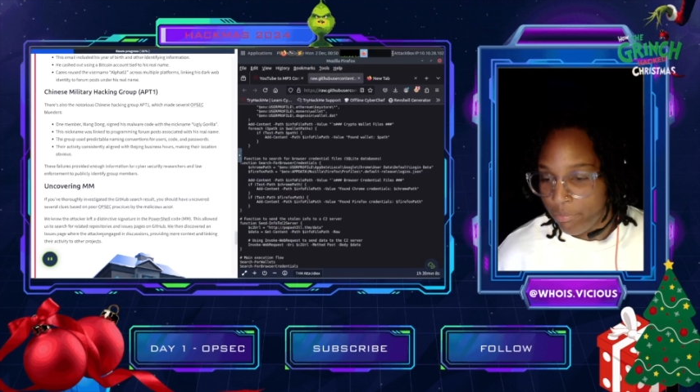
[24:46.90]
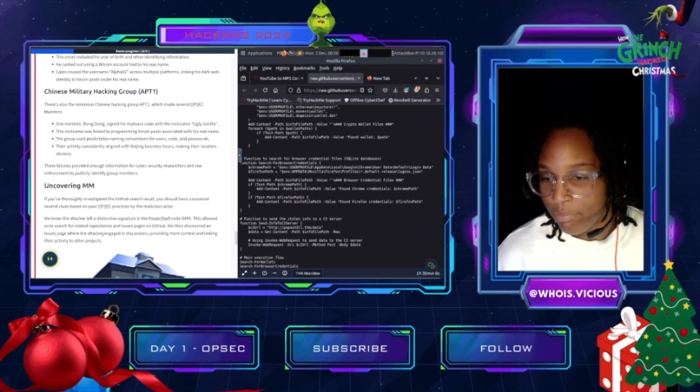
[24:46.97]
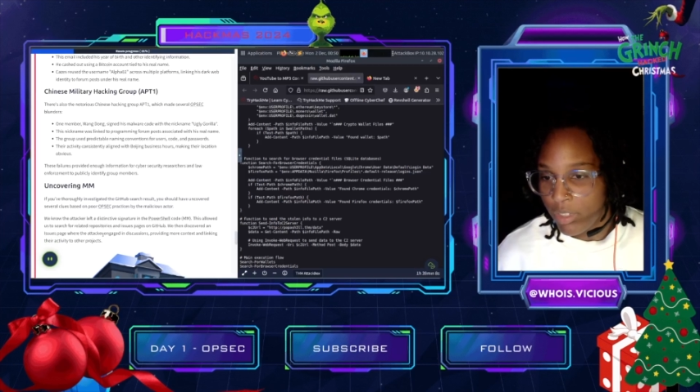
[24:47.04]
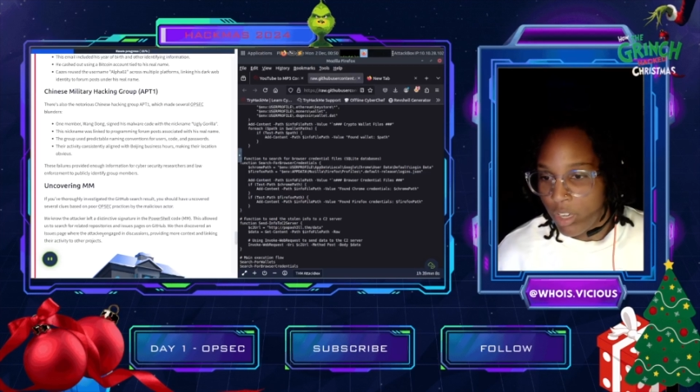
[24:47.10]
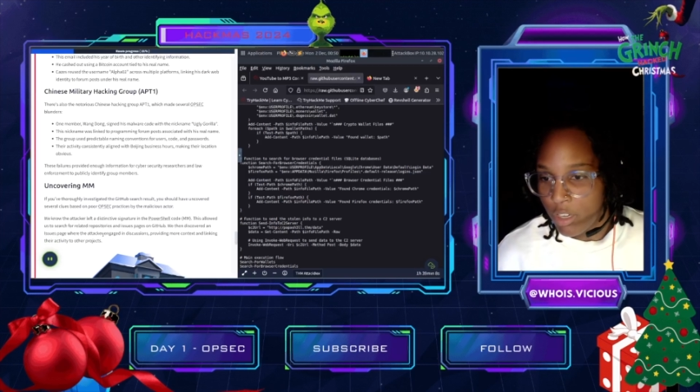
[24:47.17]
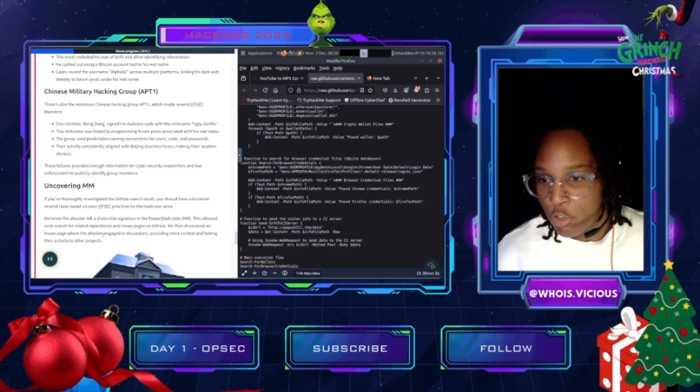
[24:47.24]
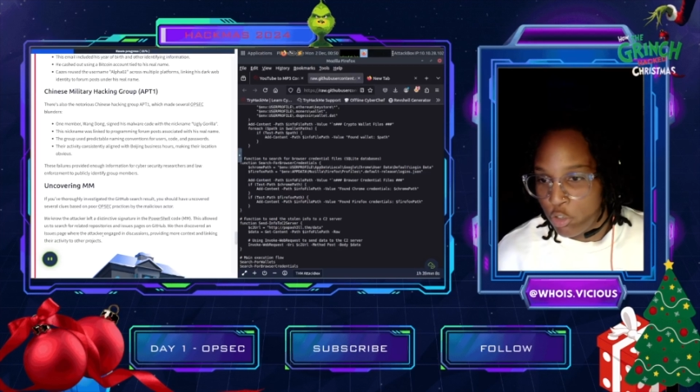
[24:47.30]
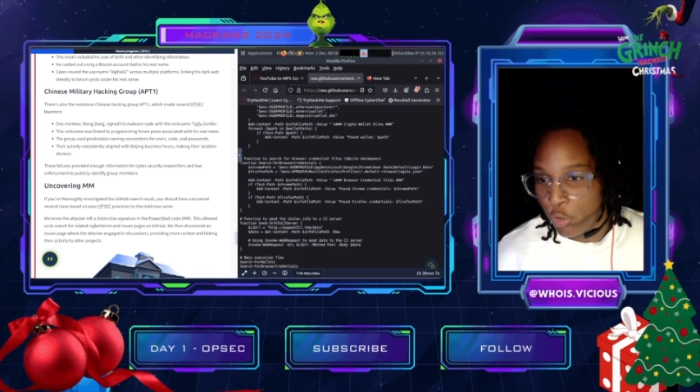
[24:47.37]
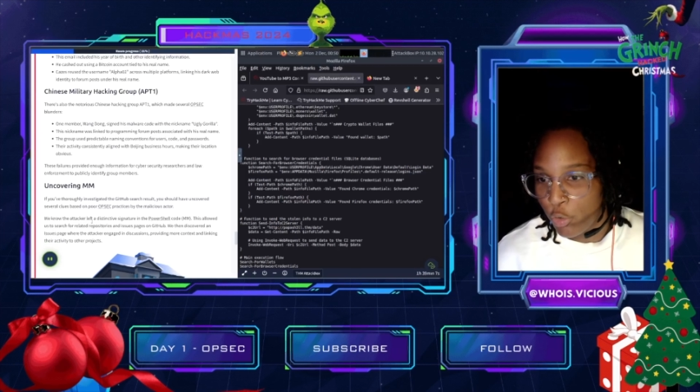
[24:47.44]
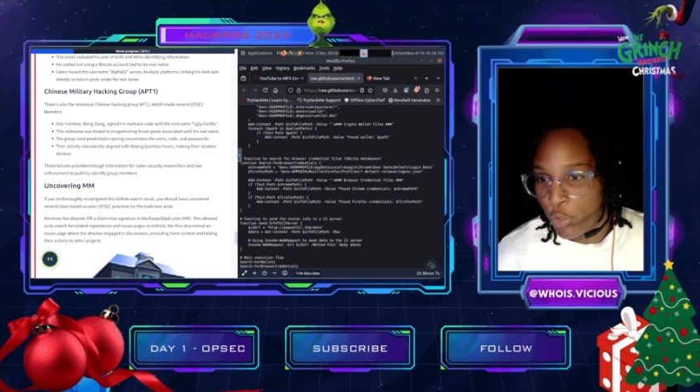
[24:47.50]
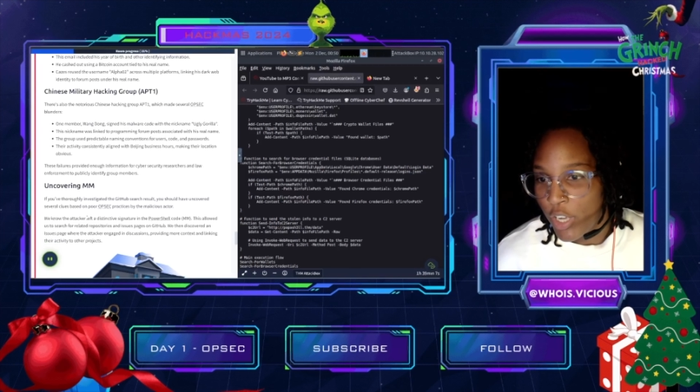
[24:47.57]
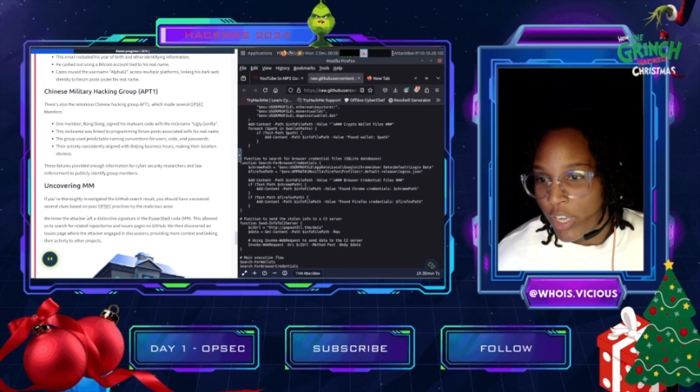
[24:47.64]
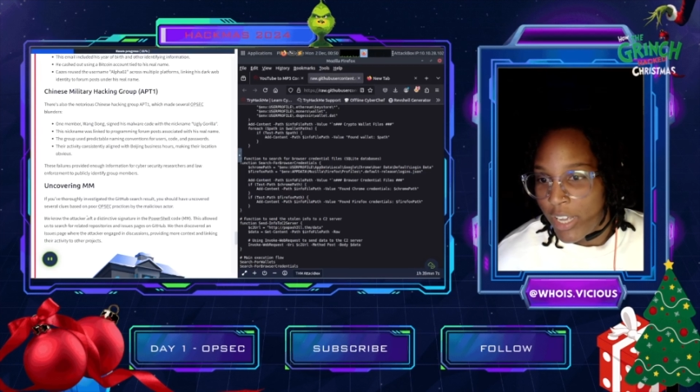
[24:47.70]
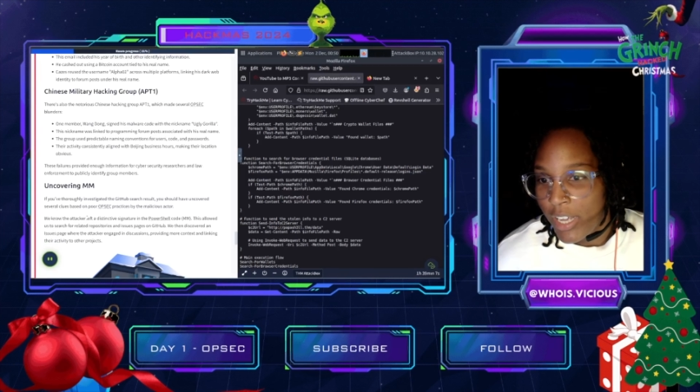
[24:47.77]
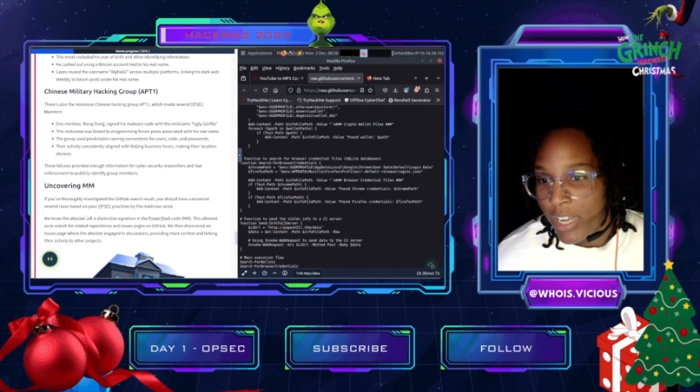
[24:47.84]
So,
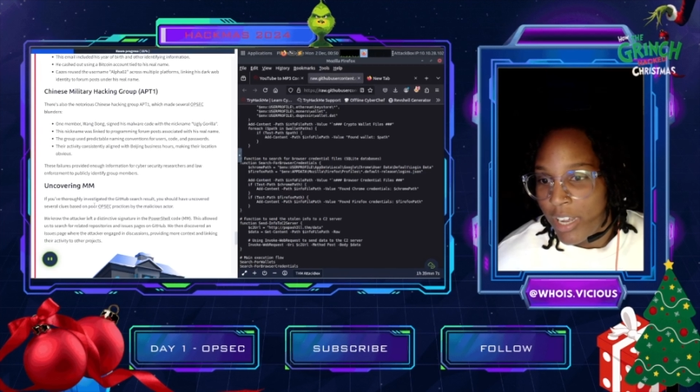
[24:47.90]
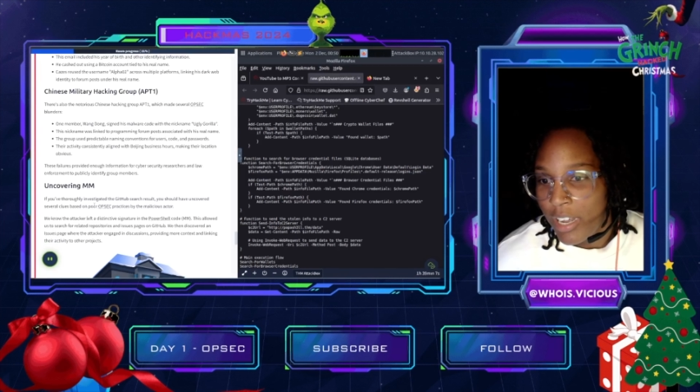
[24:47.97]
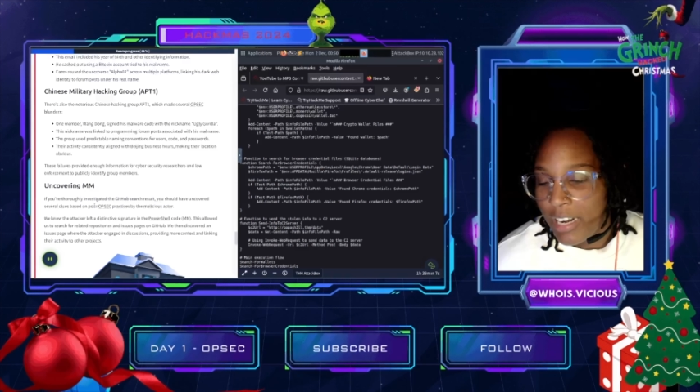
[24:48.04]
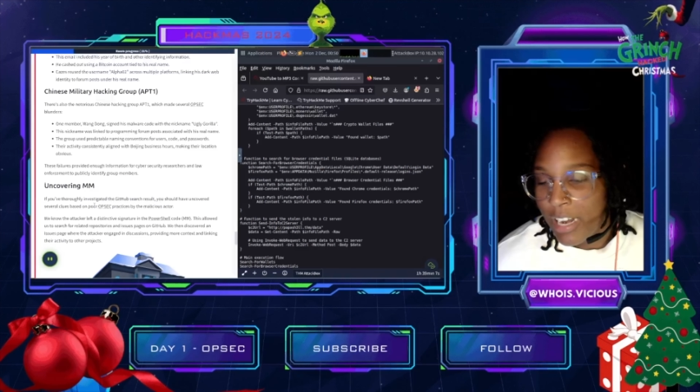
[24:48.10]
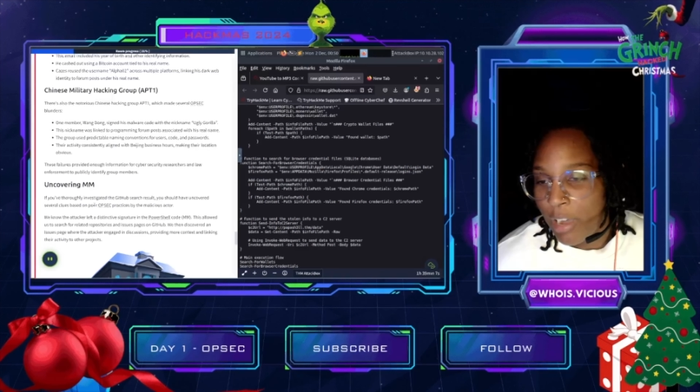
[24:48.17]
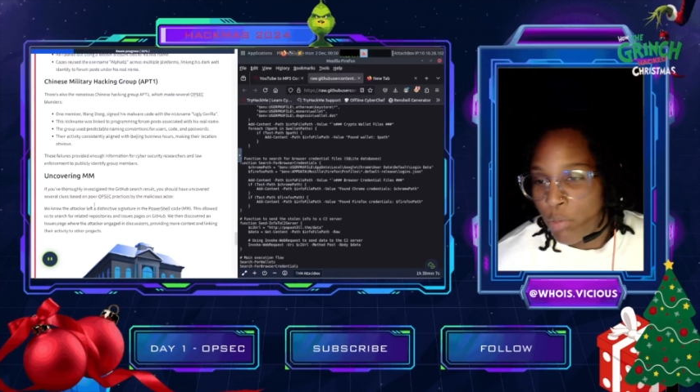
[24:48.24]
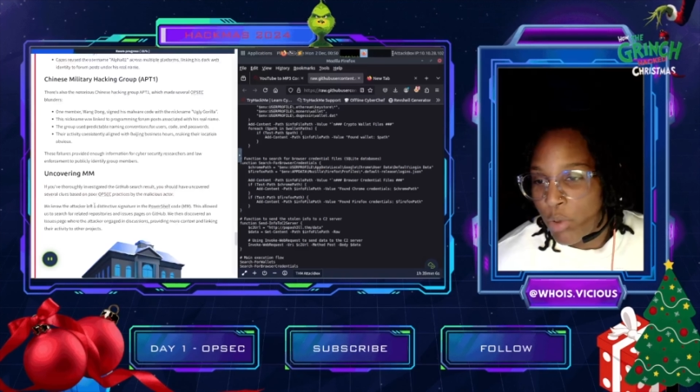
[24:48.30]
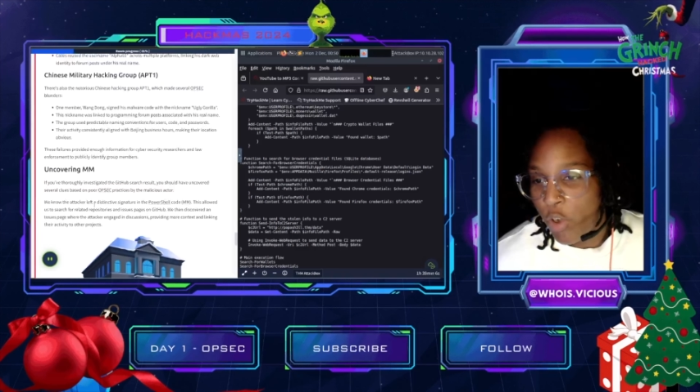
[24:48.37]
now we're